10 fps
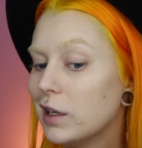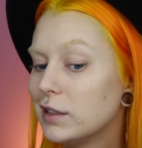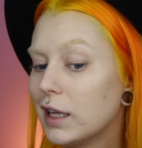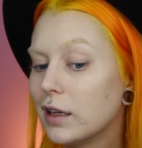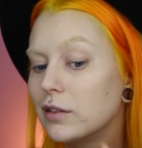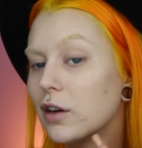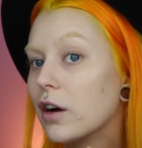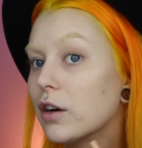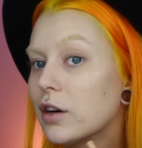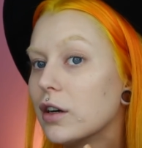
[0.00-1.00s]
It's like
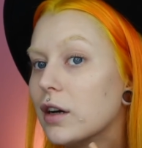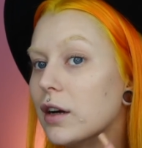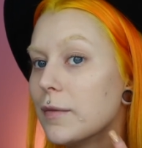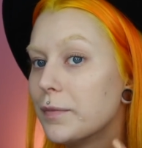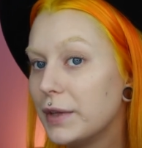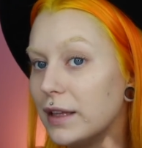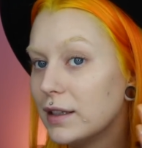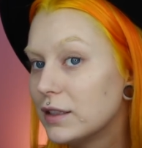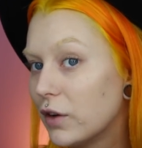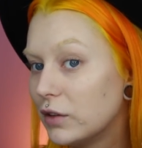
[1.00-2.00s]
darker than
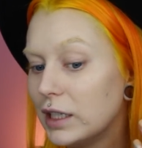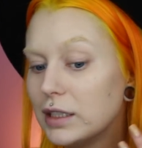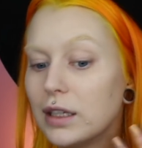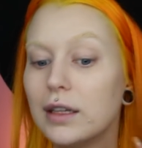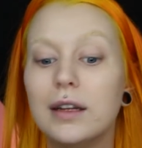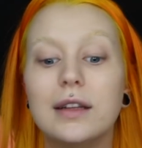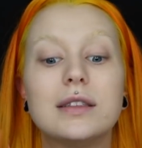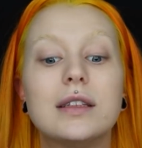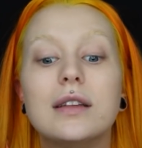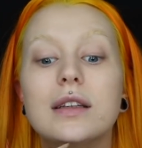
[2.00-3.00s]
this foundation and
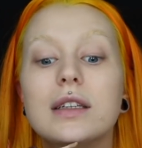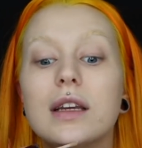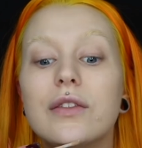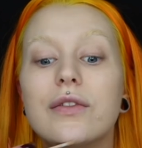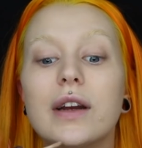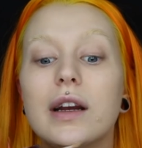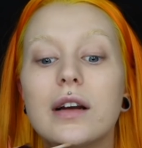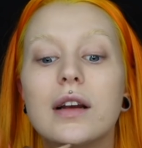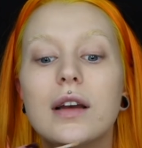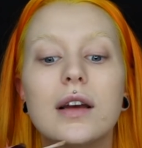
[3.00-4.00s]
it's in the shade
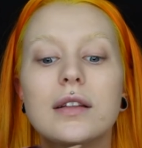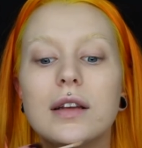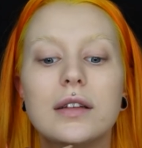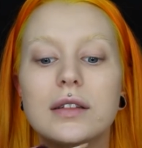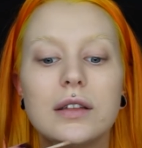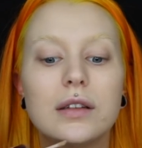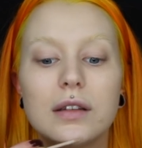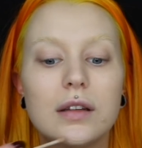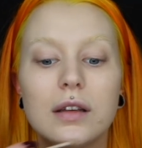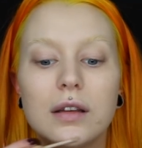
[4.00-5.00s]
Fair. That is
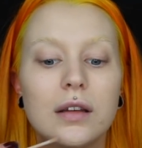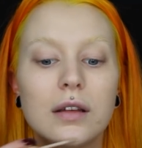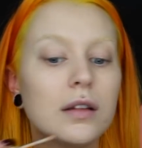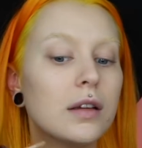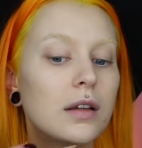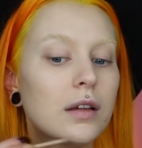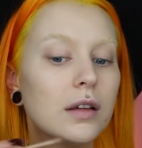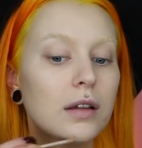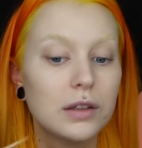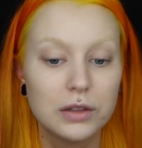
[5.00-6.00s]
just
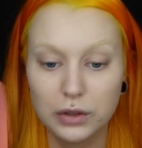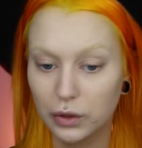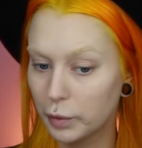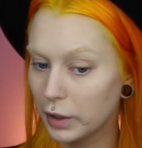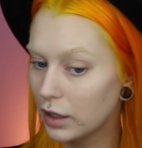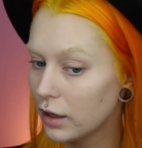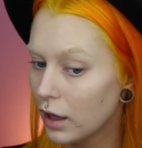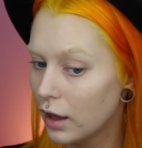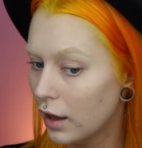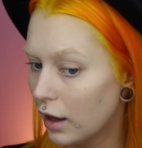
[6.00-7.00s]
stupid.
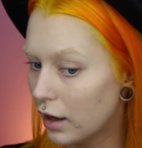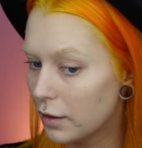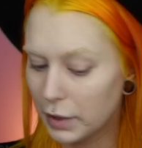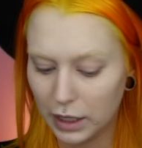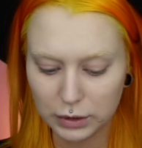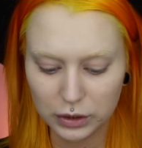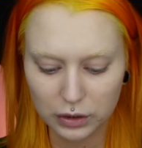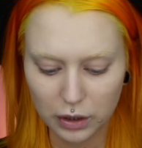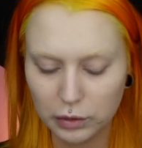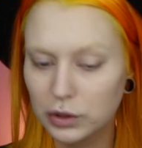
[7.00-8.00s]
Um, but I'm
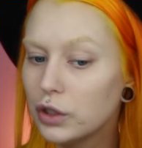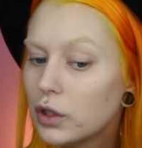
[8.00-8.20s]
just going to